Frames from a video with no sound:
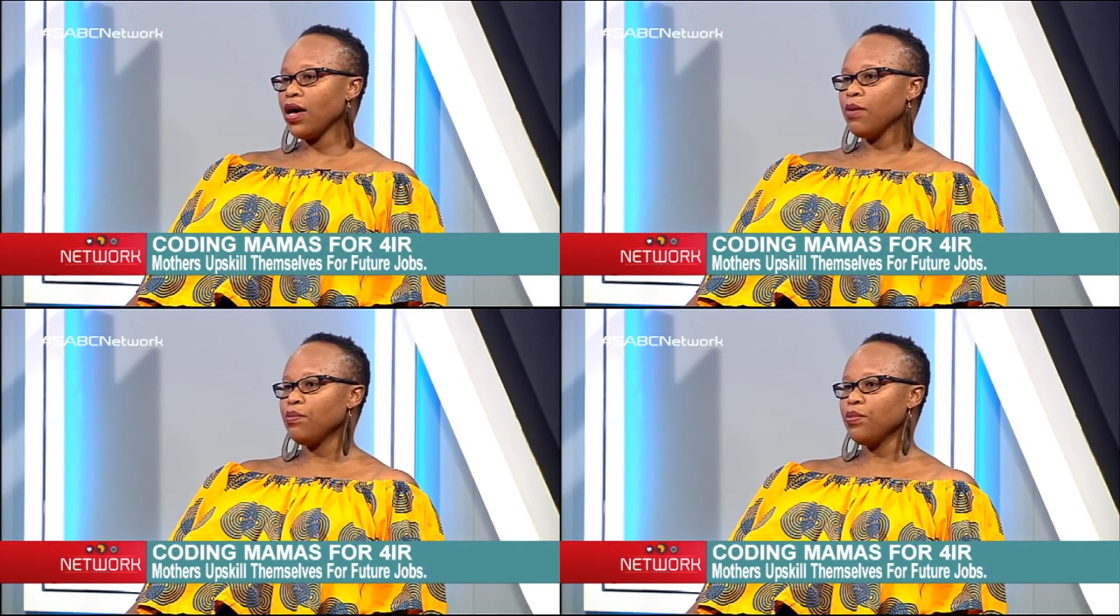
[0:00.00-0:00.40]

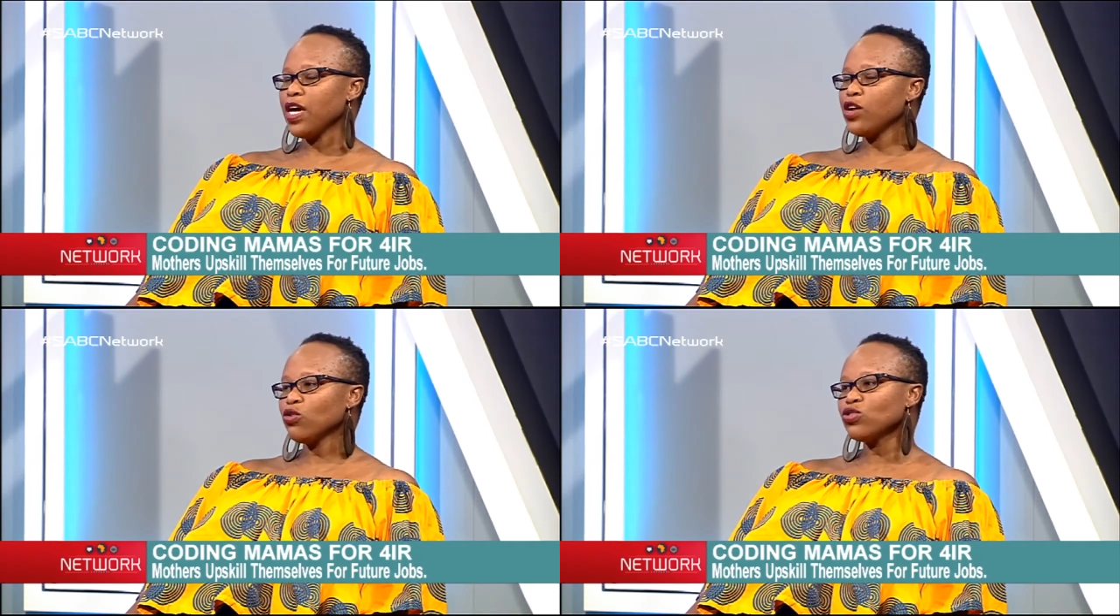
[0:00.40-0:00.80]

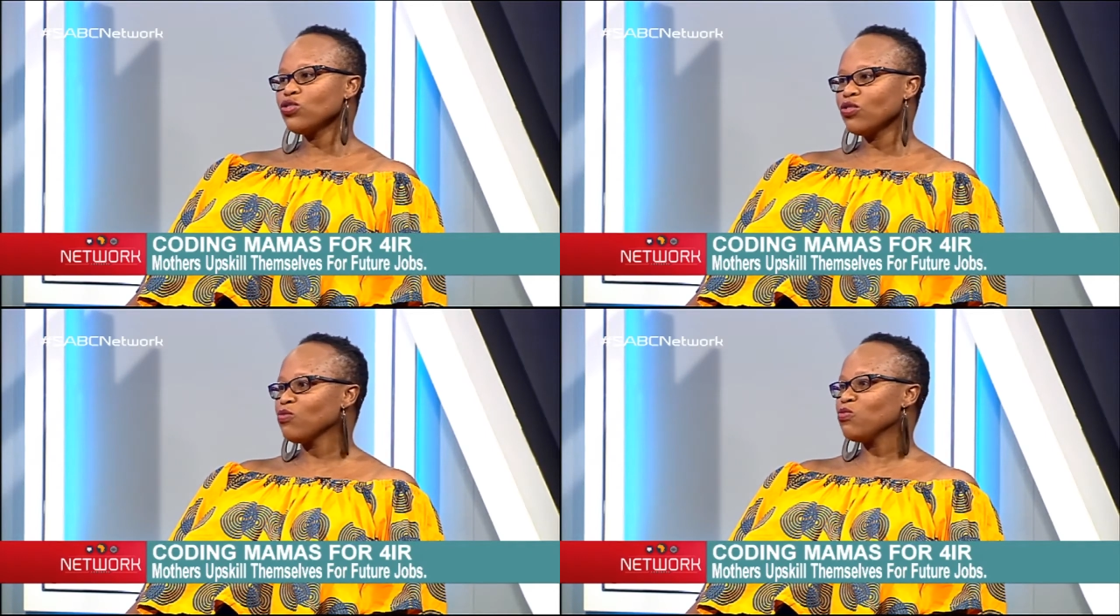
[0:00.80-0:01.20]
And
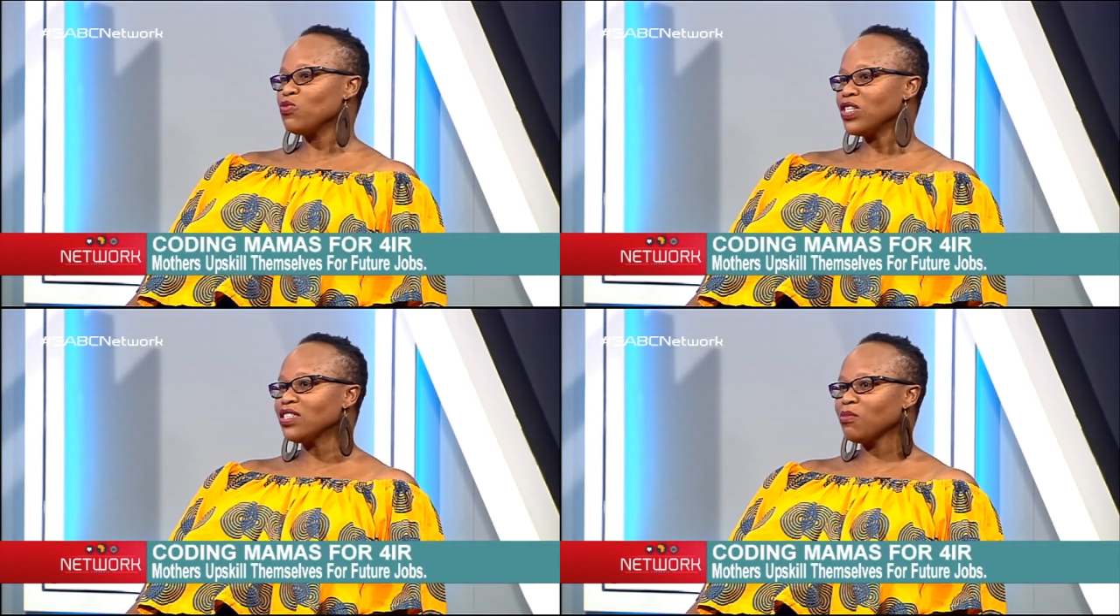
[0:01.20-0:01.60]
also the
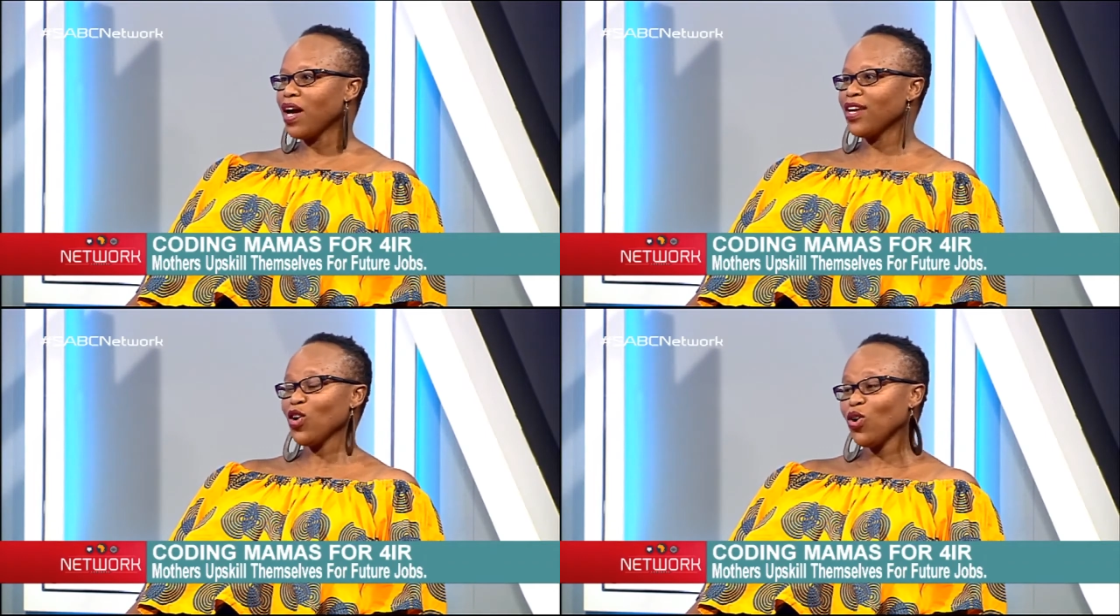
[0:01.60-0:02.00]
reason
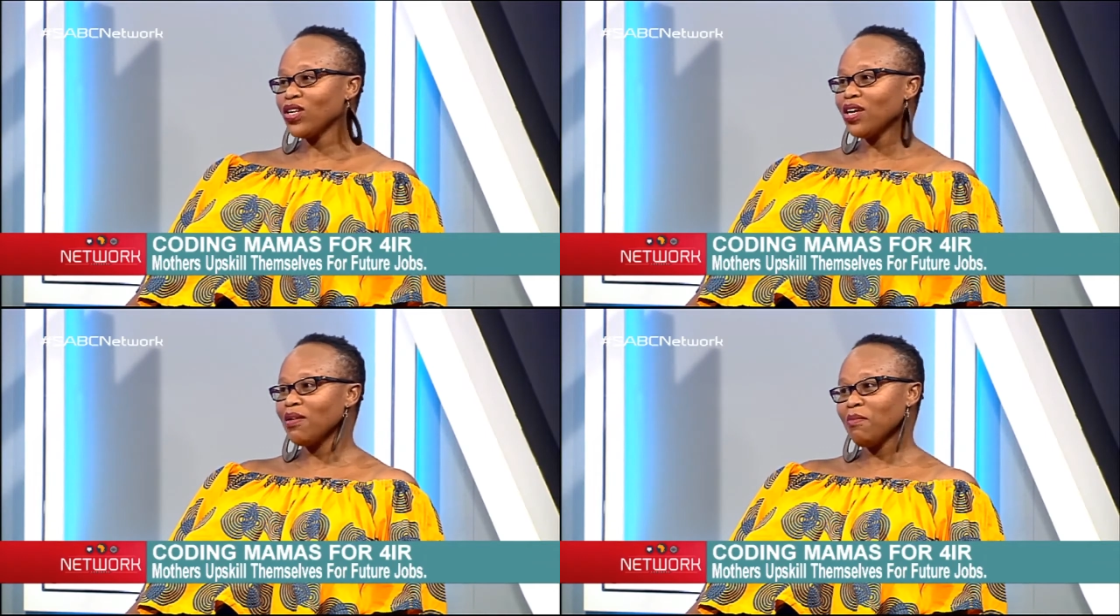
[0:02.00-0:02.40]
behind
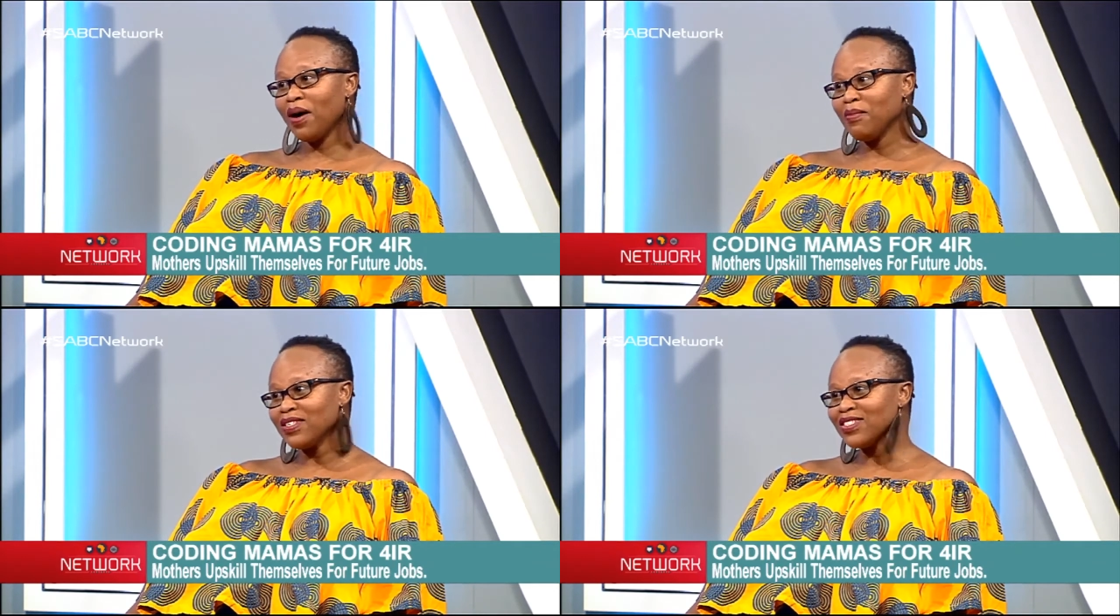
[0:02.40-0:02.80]
Coding
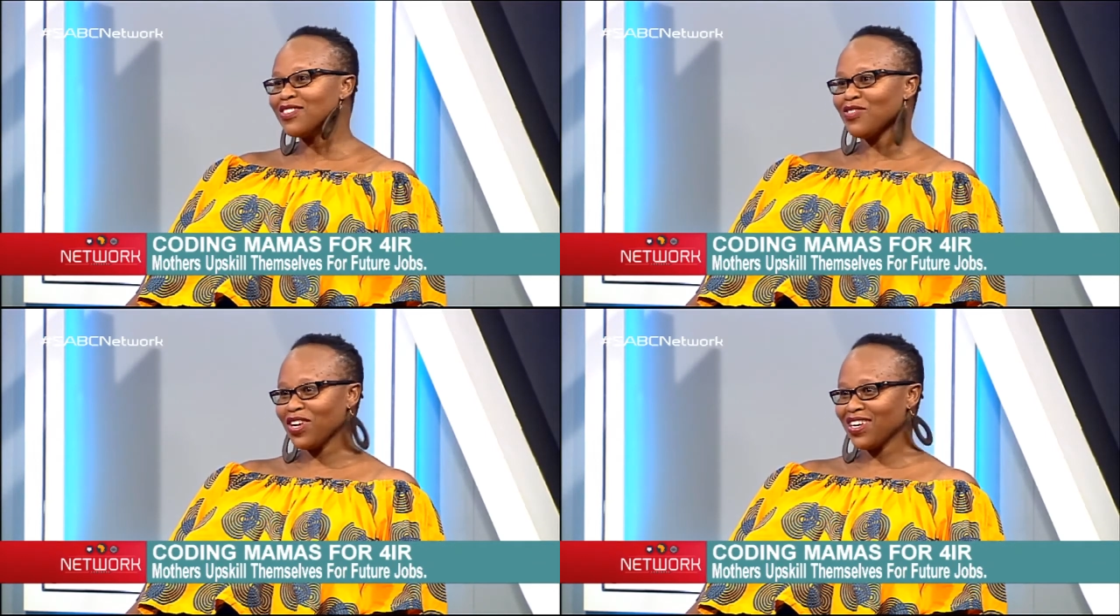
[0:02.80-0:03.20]
Mamas
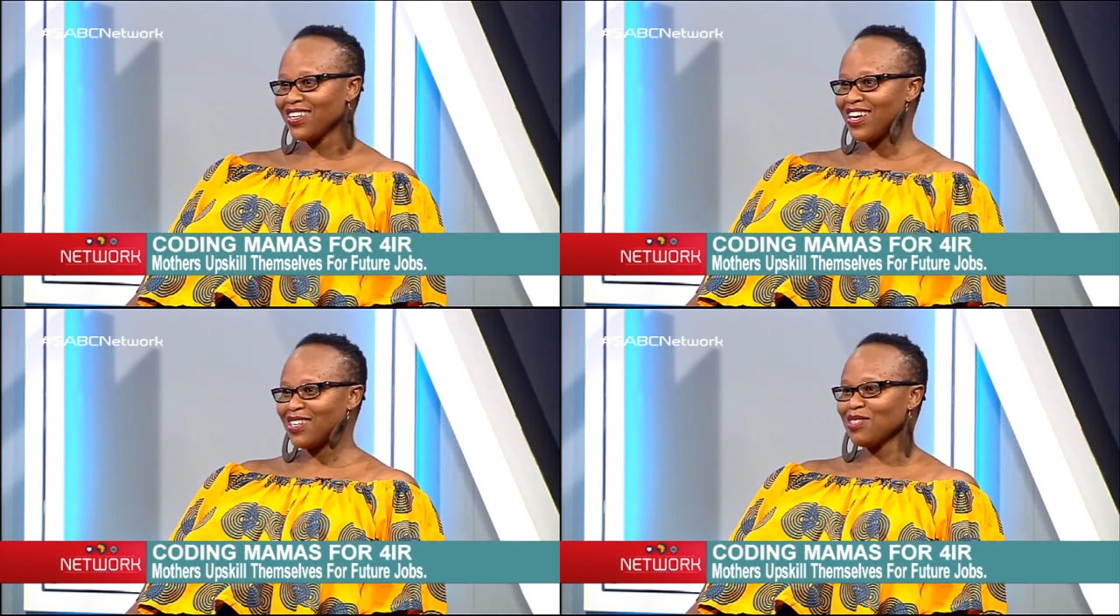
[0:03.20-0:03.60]
is
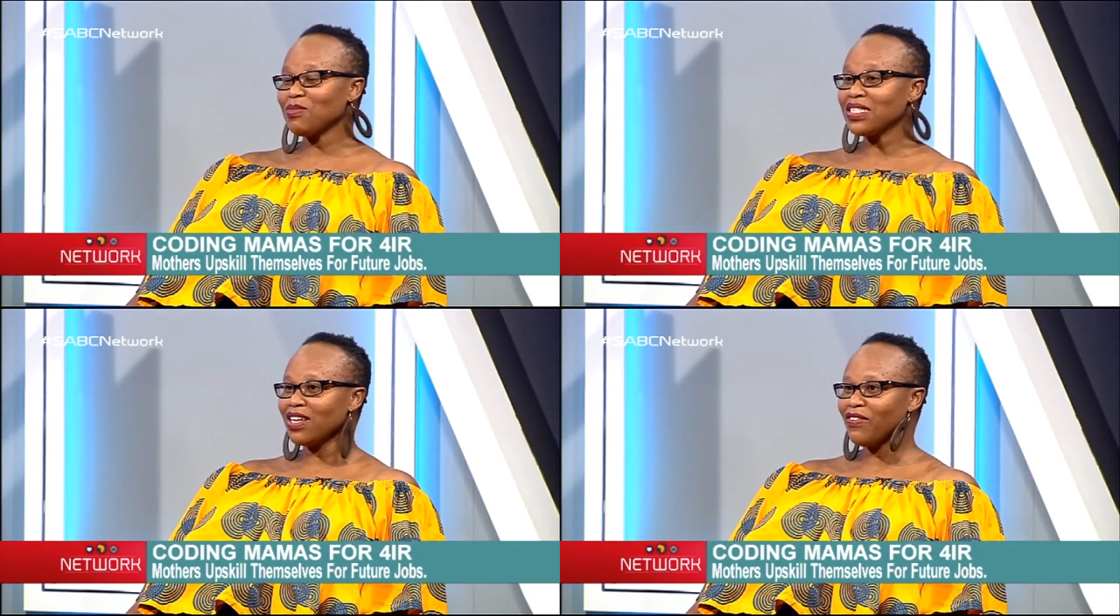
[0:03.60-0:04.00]
very
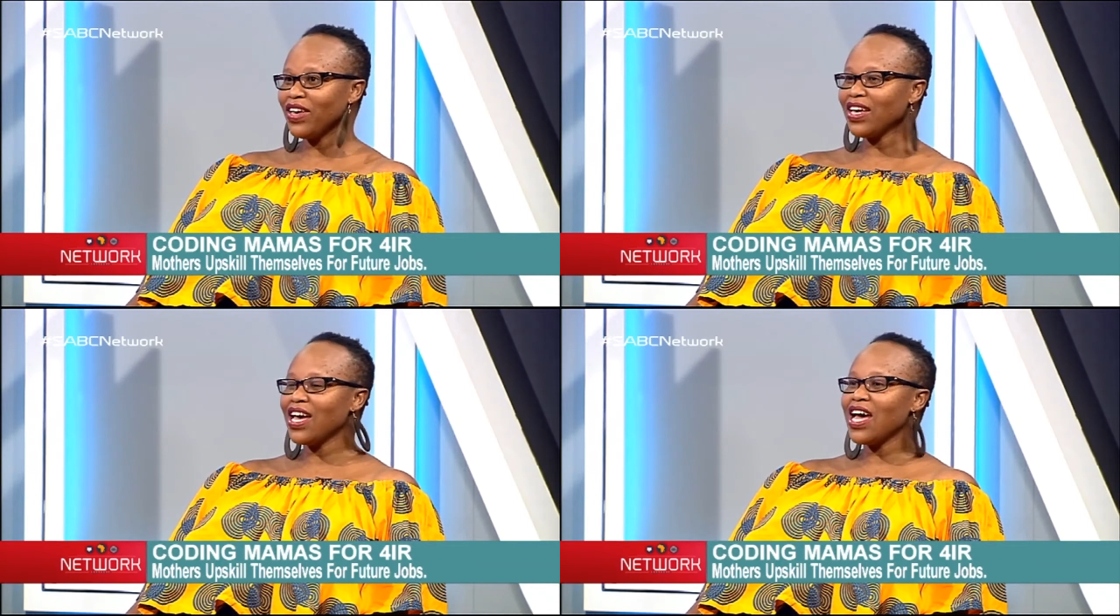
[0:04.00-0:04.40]

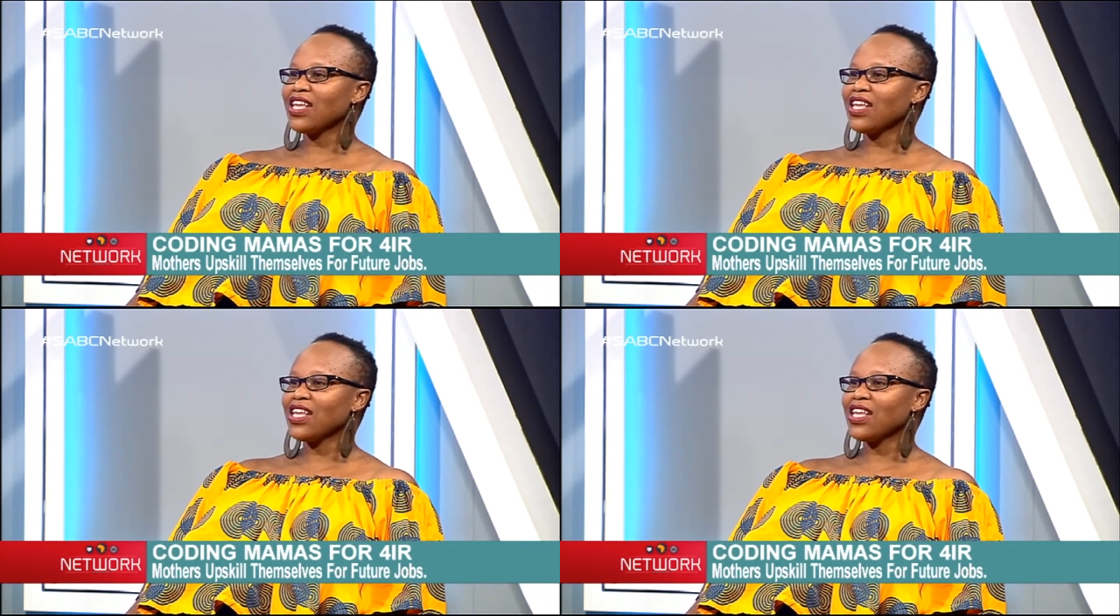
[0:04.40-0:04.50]
specific,